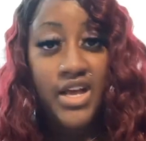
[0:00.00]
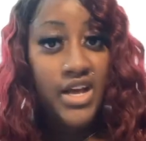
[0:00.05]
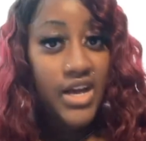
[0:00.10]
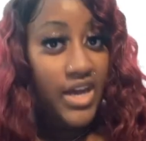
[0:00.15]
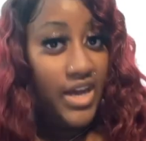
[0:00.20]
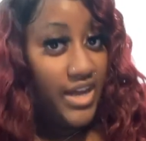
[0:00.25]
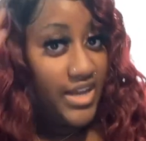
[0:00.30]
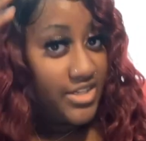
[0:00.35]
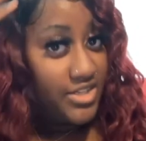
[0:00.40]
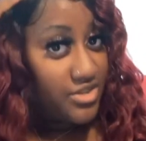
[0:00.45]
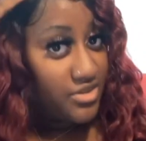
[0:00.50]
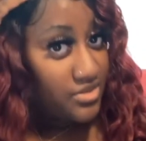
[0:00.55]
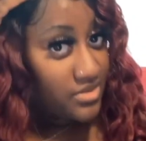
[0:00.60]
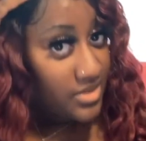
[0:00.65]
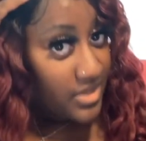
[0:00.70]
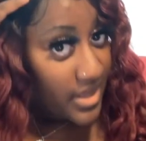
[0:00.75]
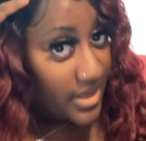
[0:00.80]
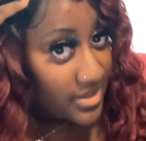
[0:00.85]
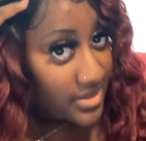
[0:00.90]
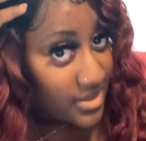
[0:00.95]
I do
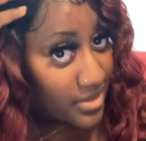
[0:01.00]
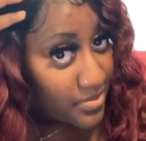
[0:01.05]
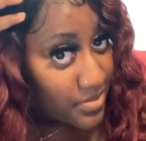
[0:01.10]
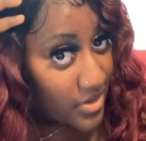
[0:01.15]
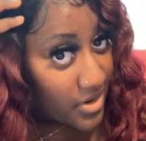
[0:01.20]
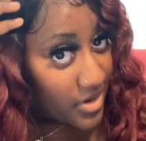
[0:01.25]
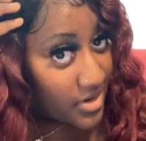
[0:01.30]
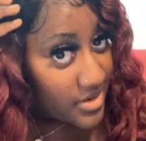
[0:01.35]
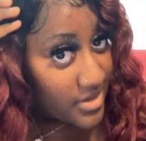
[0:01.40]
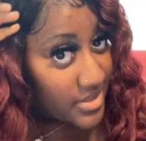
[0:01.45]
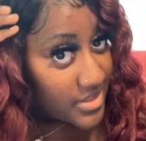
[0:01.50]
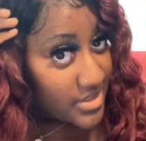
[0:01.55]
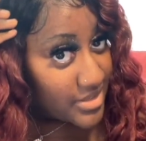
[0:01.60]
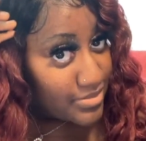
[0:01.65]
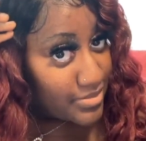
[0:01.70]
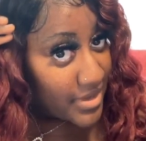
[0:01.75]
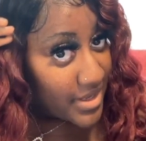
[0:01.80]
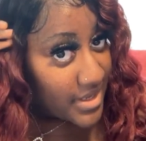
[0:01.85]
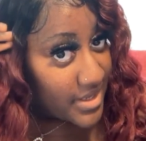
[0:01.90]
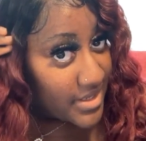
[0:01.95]
like the parting
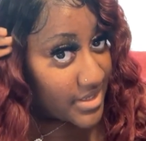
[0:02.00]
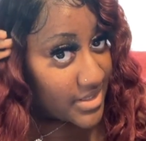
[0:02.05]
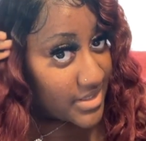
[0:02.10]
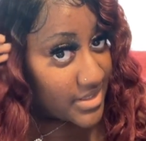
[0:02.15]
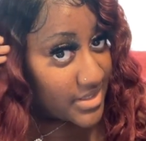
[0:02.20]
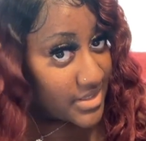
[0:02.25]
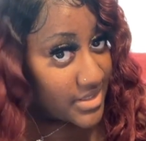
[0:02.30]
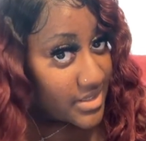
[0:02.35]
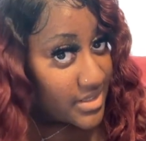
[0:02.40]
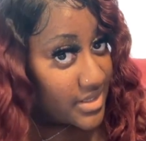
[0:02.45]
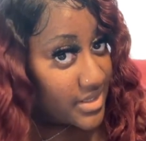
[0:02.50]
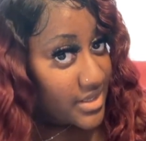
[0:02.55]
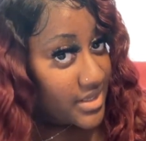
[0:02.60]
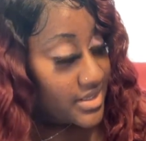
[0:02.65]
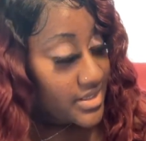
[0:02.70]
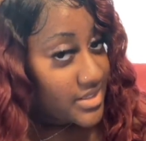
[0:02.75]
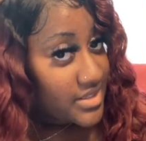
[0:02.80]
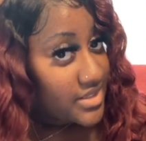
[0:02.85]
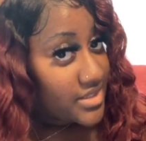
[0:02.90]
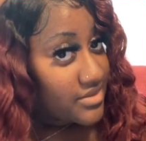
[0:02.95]
space.
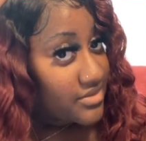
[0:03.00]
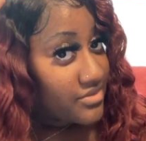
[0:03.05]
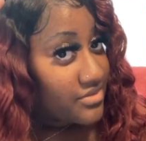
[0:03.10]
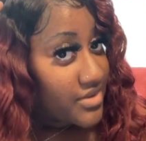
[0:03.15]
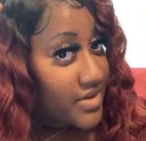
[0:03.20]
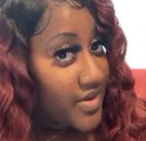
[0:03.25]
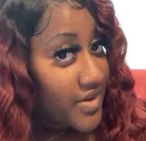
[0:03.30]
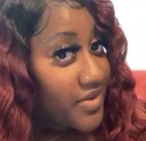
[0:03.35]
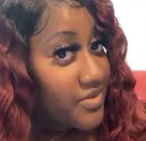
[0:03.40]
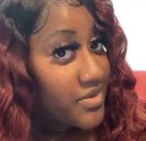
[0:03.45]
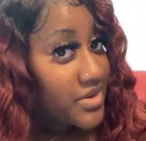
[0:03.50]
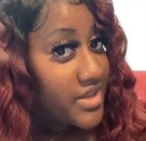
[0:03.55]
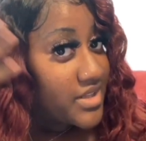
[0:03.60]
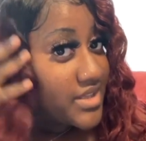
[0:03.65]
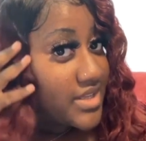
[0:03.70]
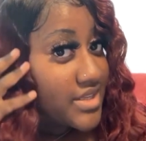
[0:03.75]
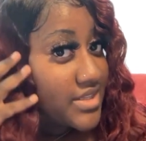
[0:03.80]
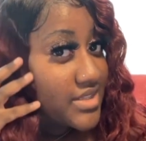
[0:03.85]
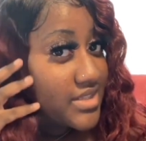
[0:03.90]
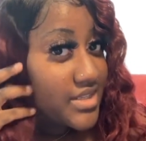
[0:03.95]
It's very
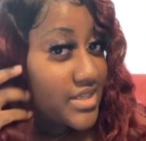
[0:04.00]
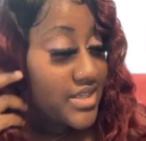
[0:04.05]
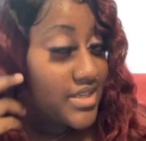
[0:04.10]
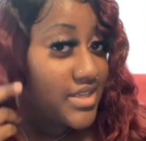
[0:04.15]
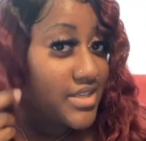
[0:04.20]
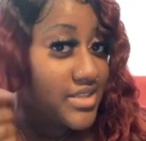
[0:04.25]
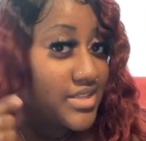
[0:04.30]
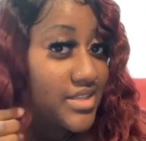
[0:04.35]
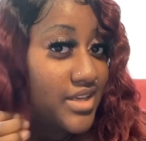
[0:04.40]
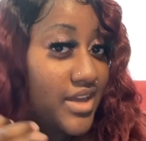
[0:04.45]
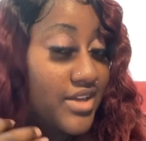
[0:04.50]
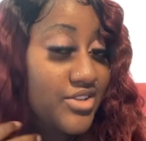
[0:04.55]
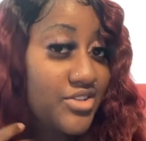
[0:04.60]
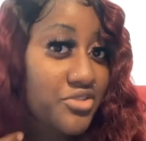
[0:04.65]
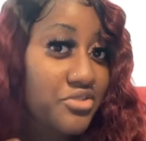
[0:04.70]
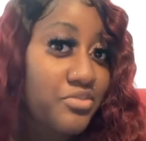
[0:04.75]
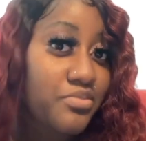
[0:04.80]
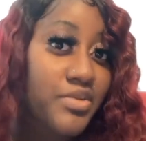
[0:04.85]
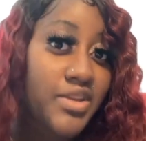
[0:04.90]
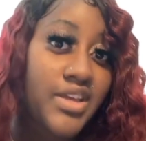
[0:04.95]
realistic. It's not
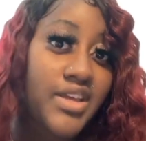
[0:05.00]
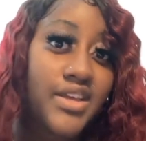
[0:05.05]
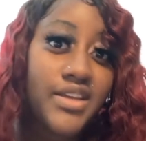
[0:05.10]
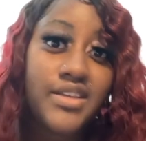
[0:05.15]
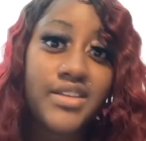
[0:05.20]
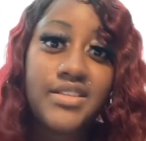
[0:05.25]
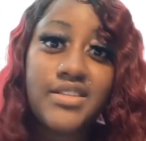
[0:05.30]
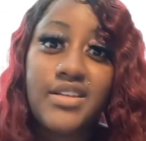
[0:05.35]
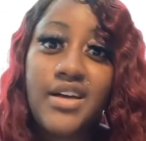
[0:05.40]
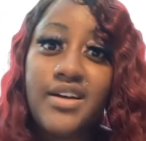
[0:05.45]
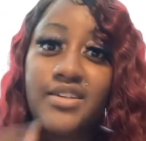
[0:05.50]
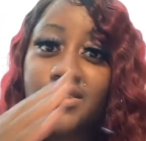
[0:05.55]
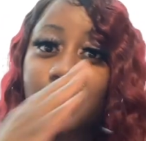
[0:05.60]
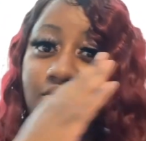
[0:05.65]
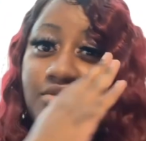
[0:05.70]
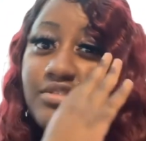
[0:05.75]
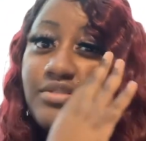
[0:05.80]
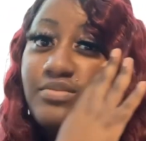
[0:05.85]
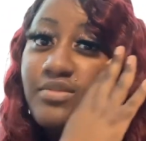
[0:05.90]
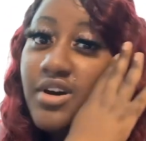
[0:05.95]
too big. It's not
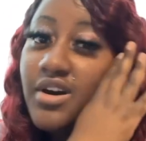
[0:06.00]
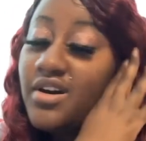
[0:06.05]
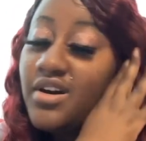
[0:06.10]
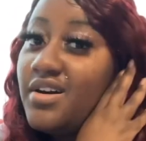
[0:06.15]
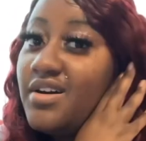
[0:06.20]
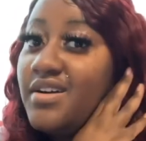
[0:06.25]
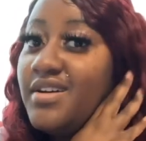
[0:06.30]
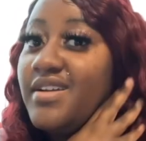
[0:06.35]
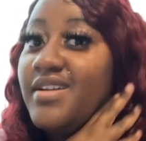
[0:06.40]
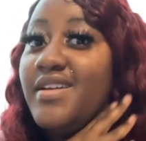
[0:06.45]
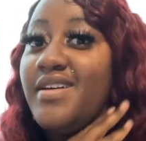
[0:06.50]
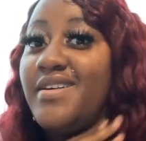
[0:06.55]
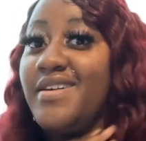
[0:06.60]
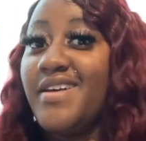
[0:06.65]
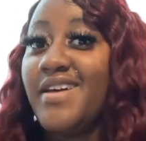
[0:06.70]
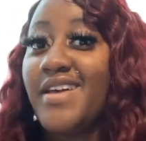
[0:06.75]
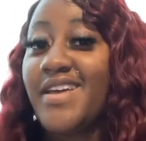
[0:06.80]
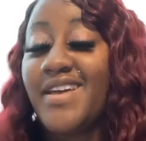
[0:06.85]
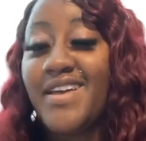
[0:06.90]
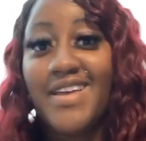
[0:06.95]
too small.
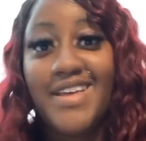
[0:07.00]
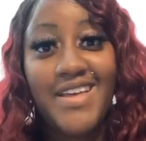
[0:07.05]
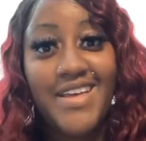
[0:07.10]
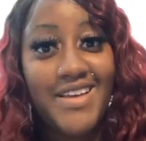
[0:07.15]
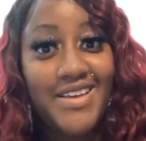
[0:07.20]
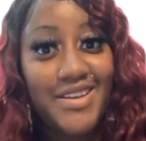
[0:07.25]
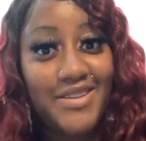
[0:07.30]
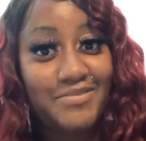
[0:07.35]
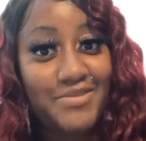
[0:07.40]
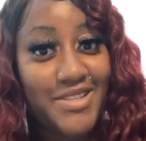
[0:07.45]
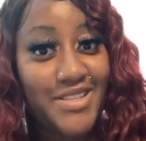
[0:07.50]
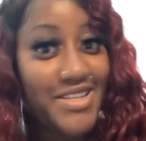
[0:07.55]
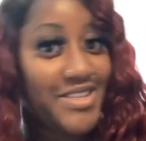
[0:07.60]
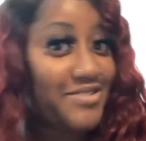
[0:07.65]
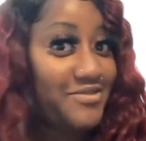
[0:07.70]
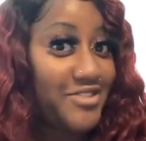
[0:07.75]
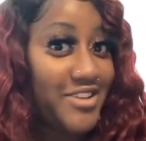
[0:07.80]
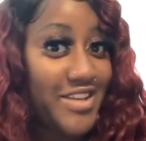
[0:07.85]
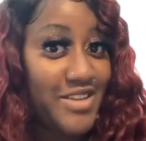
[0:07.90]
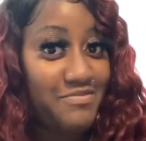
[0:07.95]
And please
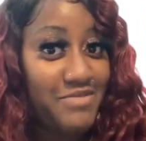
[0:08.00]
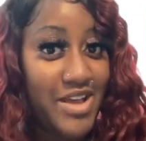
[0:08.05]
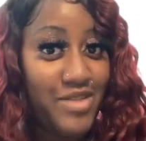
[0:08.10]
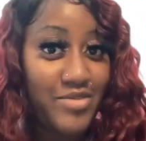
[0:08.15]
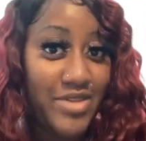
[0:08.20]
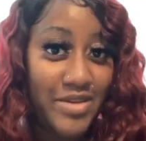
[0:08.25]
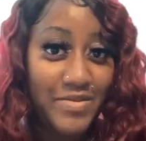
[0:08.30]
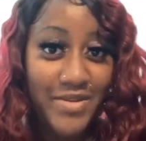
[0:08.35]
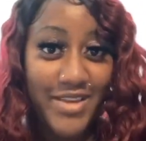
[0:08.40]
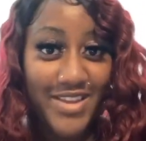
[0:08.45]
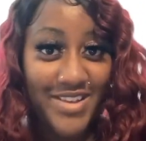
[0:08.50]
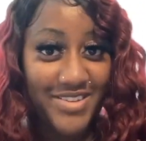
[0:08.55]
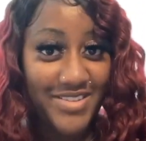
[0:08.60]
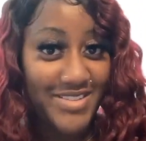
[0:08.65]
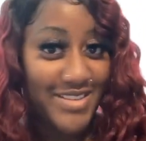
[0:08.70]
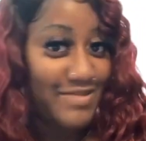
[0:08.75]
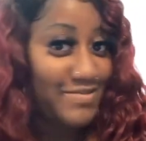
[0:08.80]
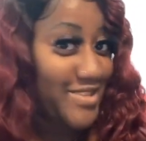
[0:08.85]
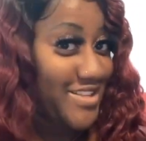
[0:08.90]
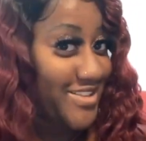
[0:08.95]
forgive my baby hairs.
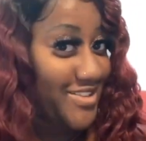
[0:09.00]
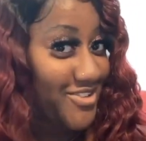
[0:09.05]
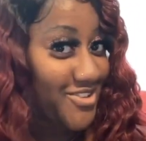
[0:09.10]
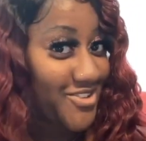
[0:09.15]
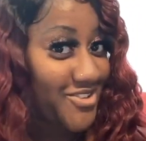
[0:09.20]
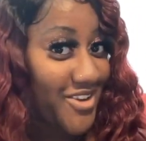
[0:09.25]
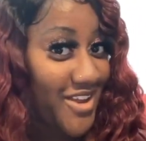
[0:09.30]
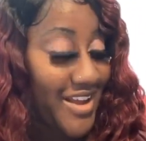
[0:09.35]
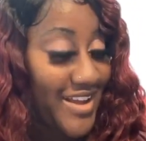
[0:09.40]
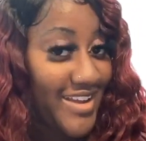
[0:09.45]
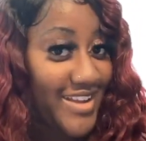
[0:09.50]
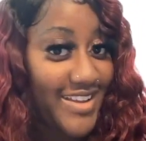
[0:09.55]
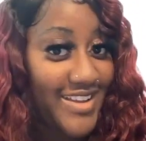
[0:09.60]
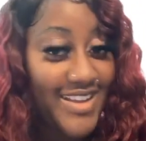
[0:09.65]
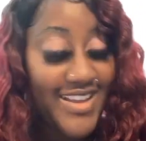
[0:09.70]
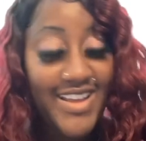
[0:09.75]
I'm still trying.